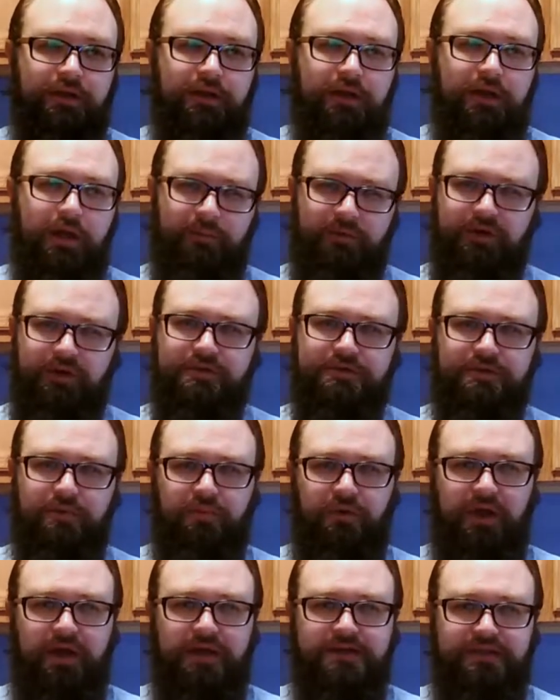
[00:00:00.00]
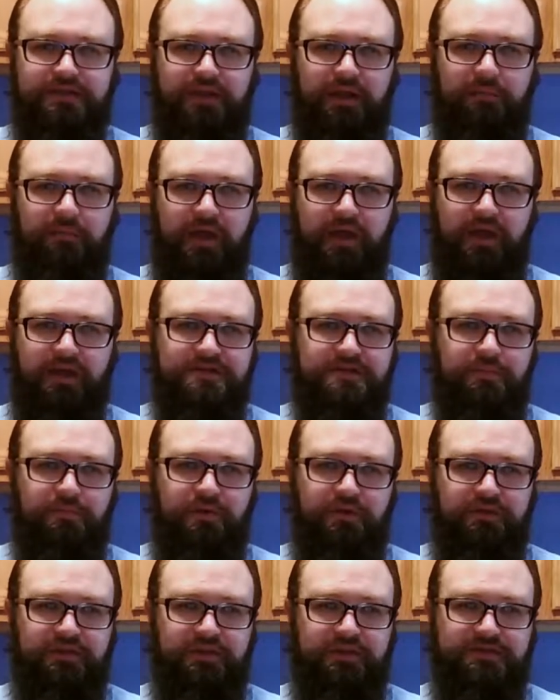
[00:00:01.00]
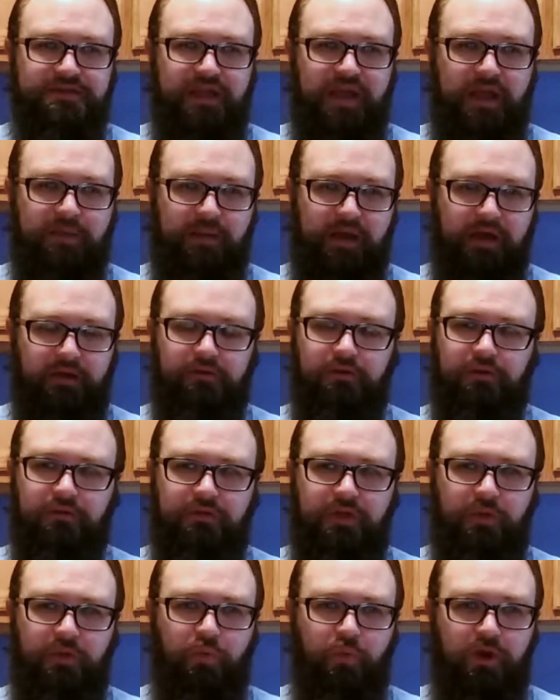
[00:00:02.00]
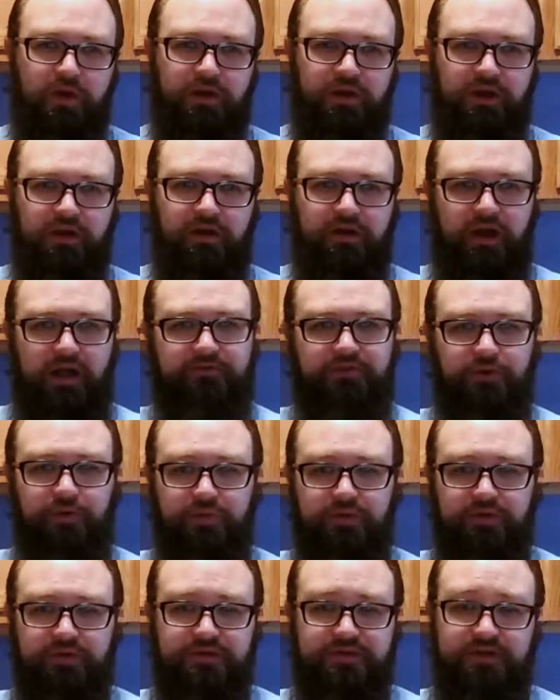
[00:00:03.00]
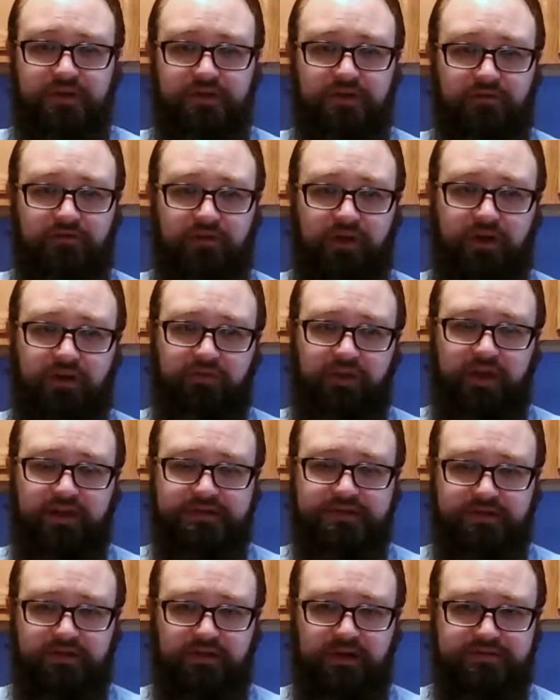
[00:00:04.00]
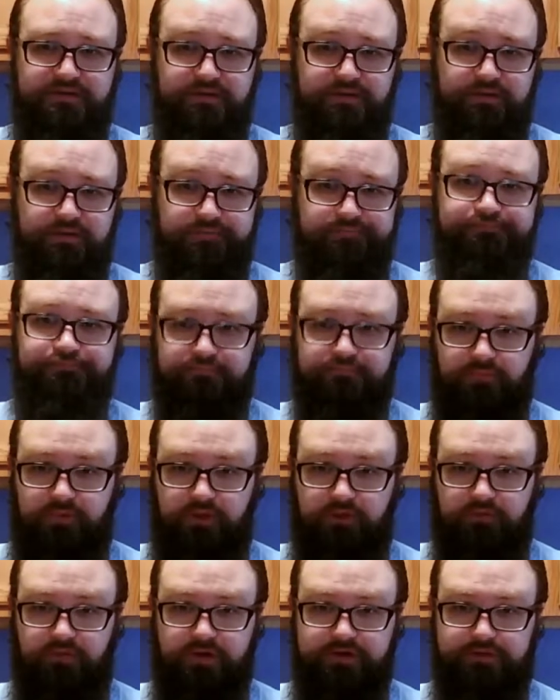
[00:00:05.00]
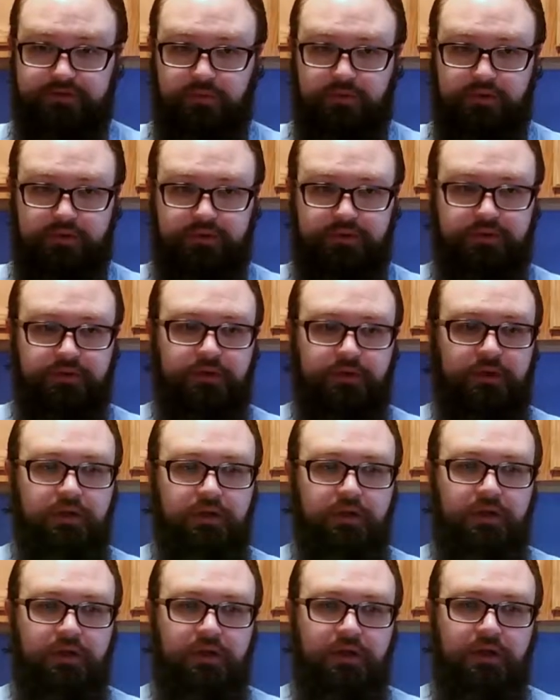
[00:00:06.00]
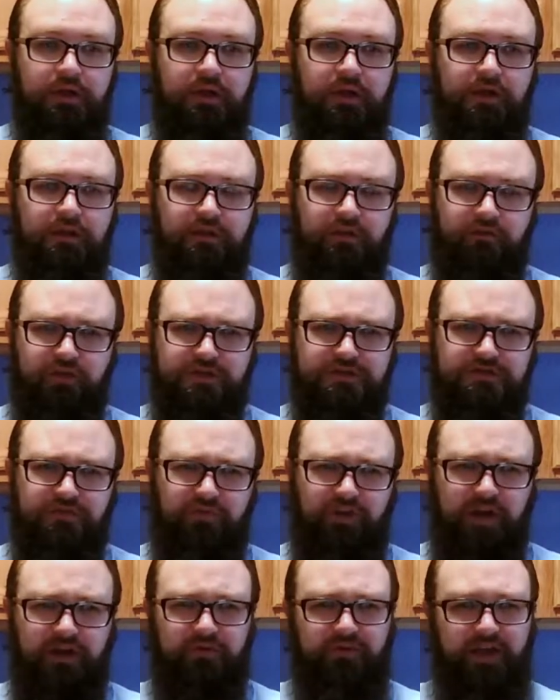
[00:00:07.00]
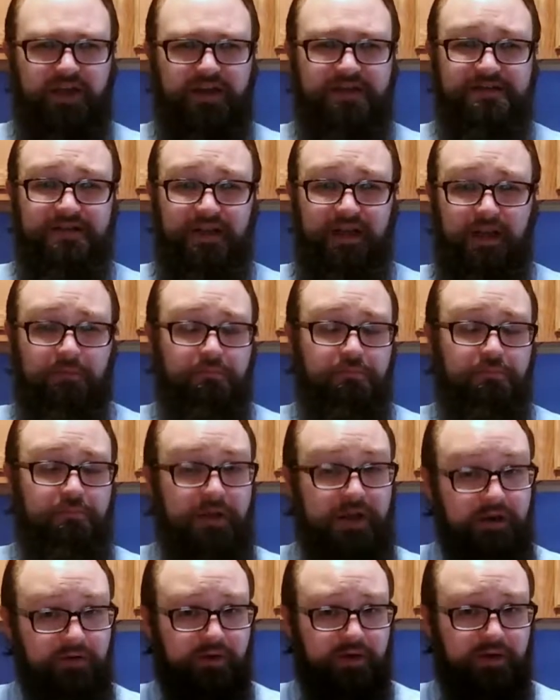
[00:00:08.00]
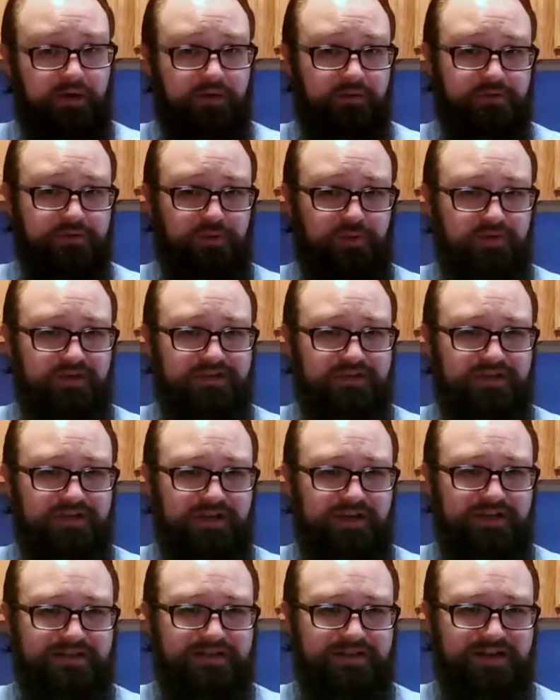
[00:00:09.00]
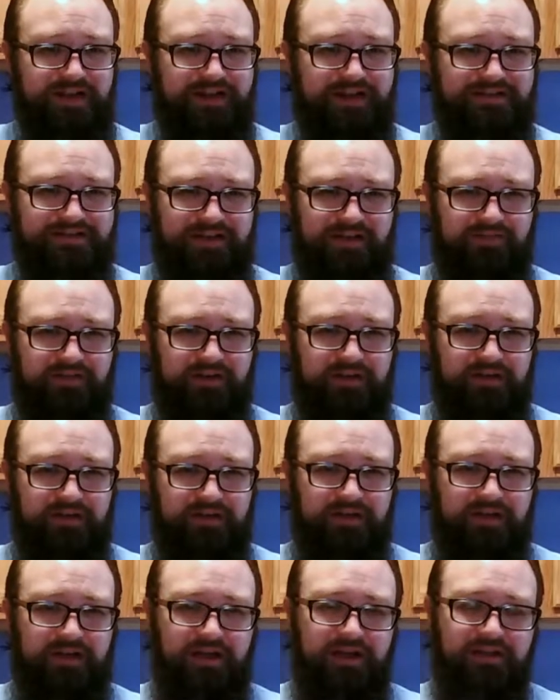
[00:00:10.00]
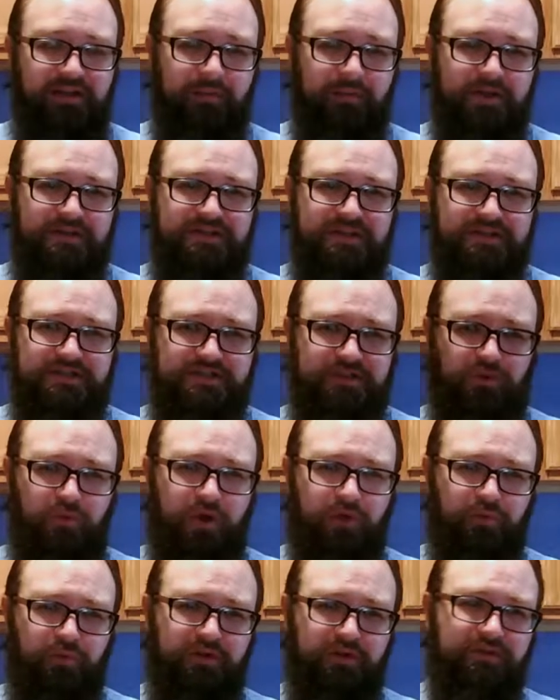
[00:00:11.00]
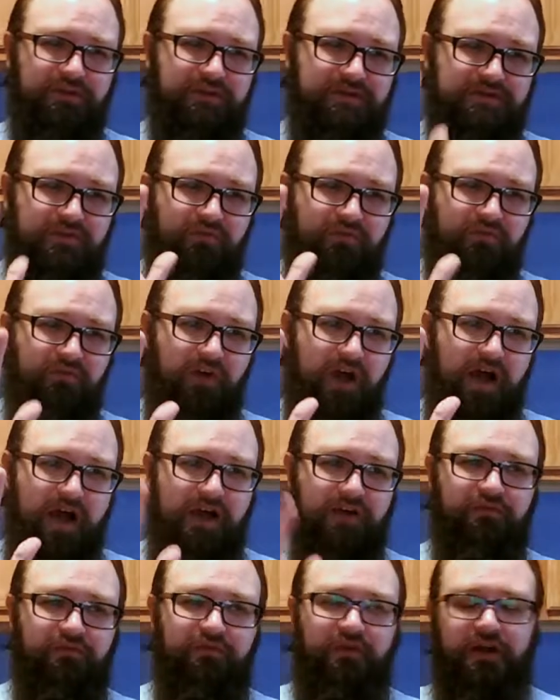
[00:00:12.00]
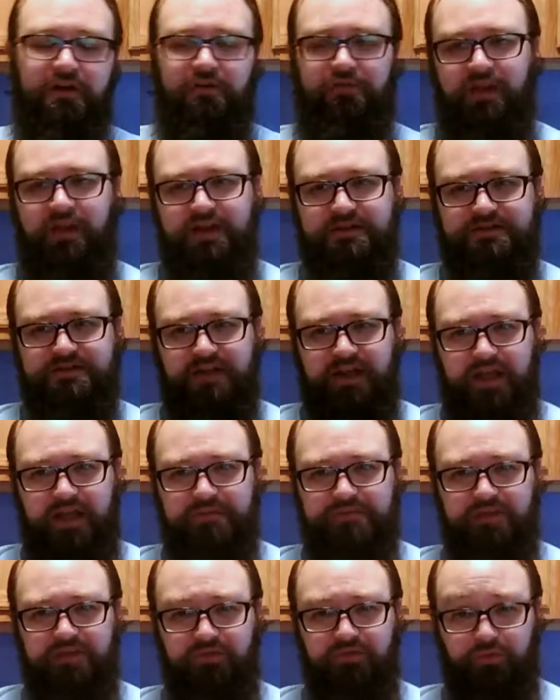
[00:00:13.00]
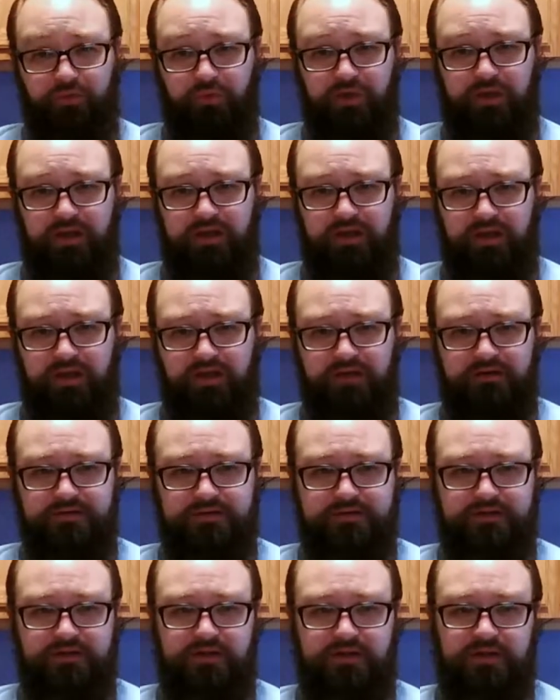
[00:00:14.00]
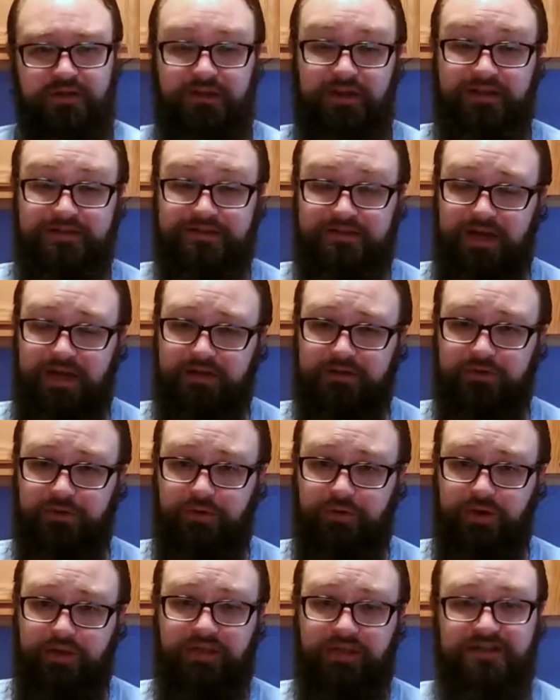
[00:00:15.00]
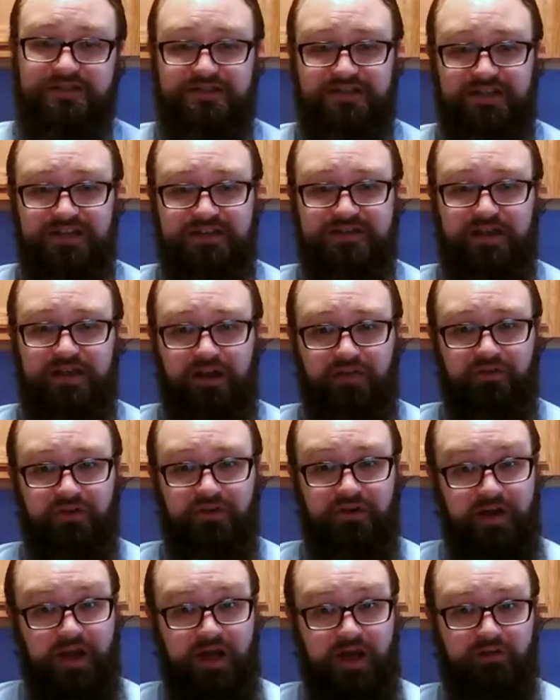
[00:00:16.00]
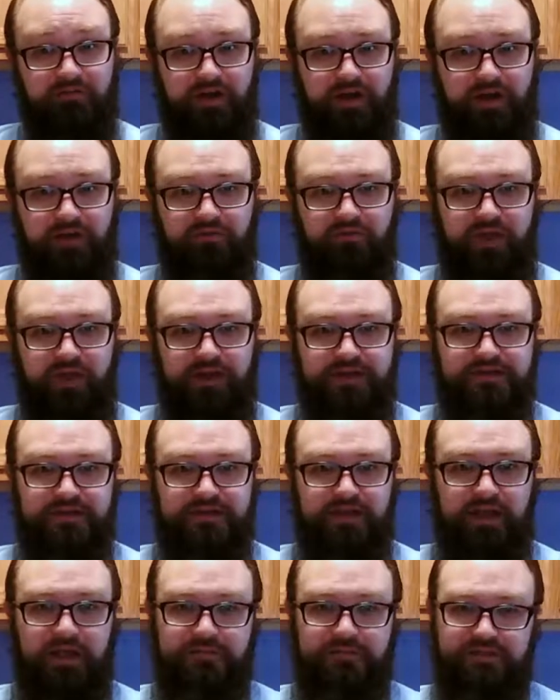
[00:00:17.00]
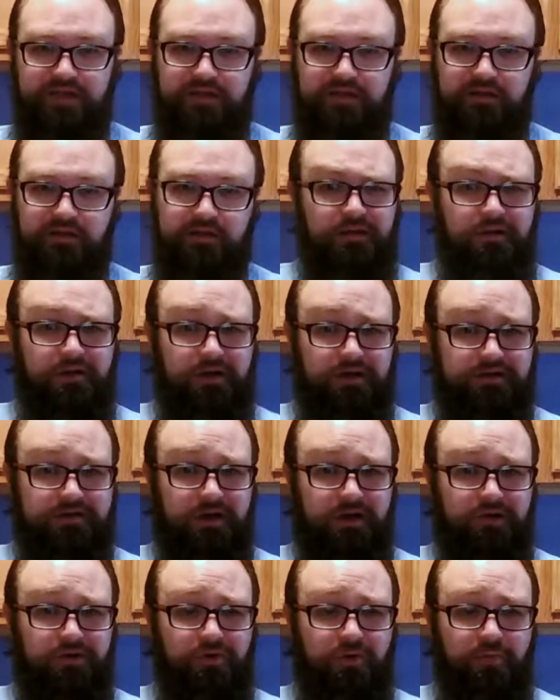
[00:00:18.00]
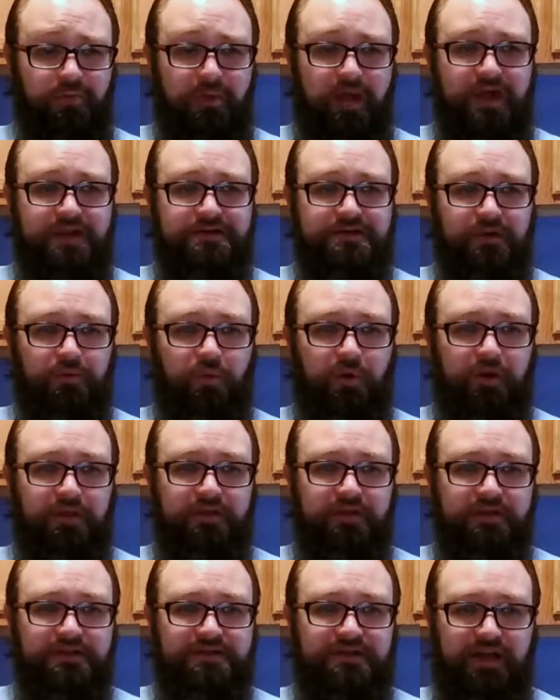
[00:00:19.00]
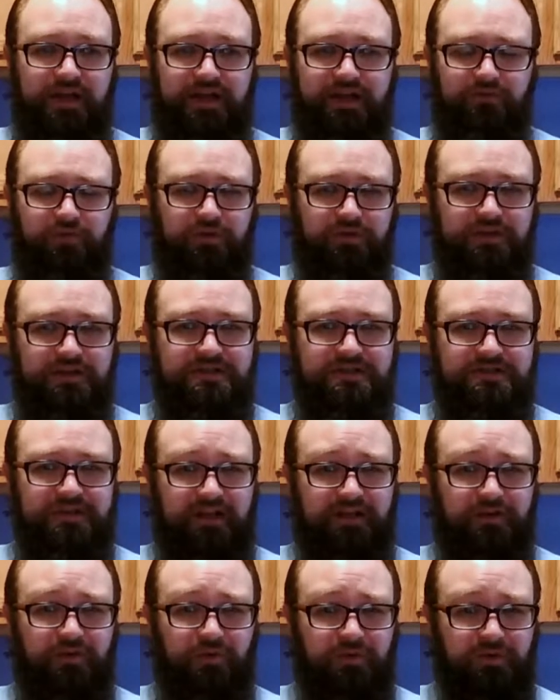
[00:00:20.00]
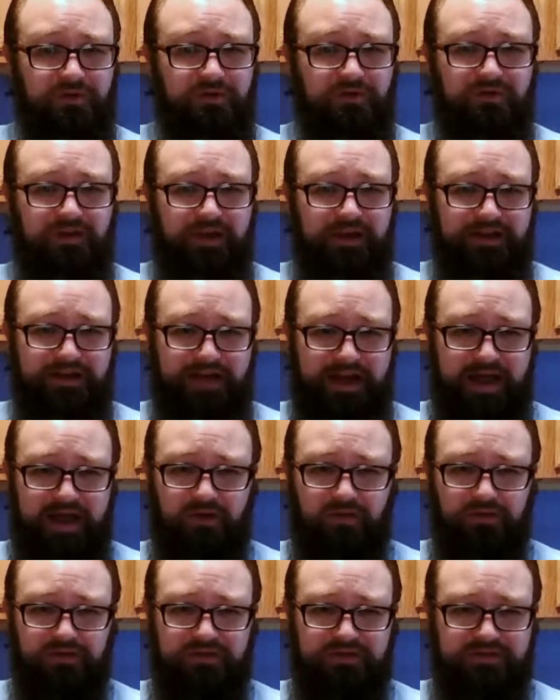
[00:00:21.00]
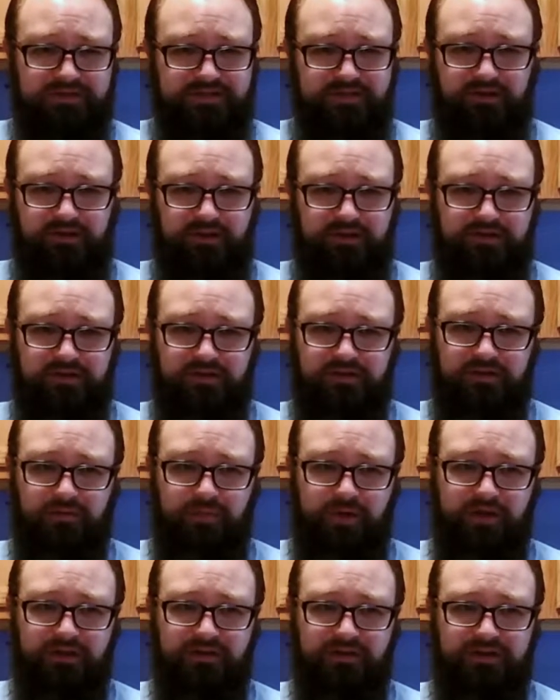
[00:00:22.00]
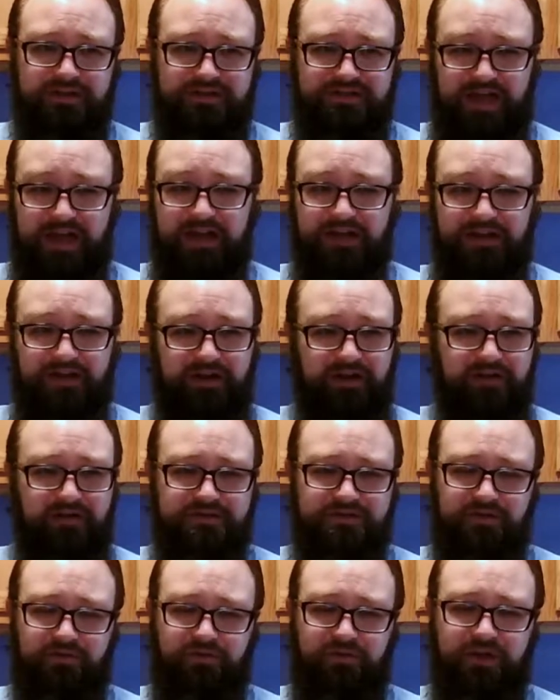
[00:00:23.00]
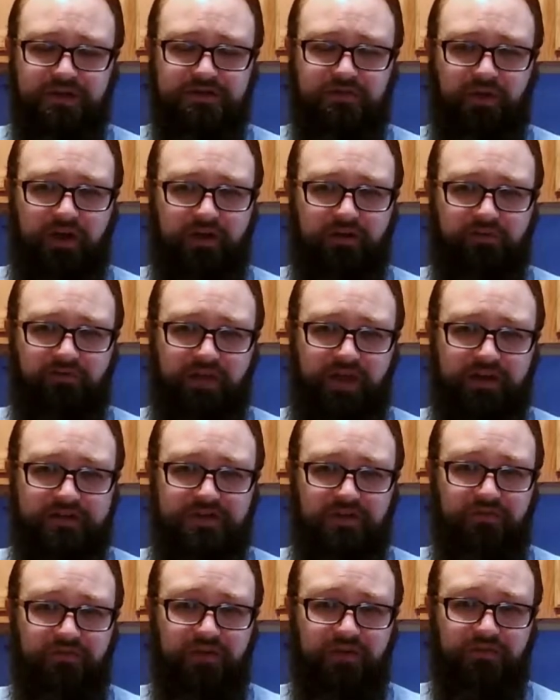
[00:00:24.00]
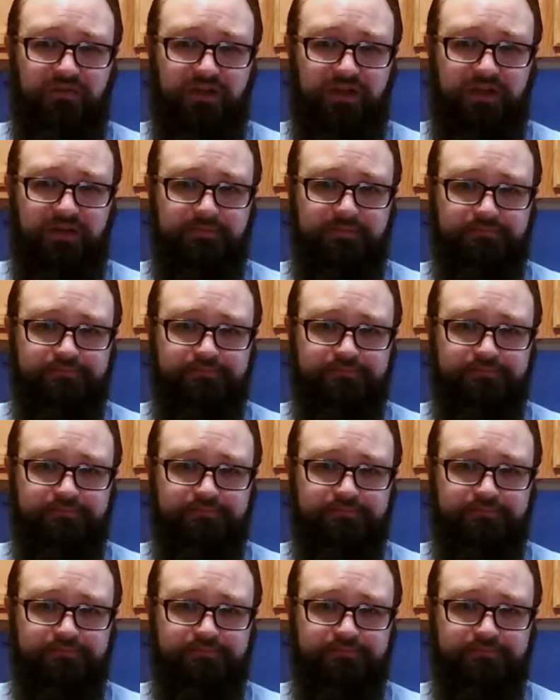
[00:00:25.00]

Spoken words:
I'm a little surprised that they managed to put this game out only 1 year after releasing the Final Fantasy Legend, the first one. The first Final Fantasy game, period, was released in 1987. That means that Square released 5 Final Fantasy games in 3 years. That's not including the 6 other not Final Fantasy games either. It's hard to imagine what this kind of release cycle would look like now, considering it took them nearly 10 years to finish Final Fantasy XV.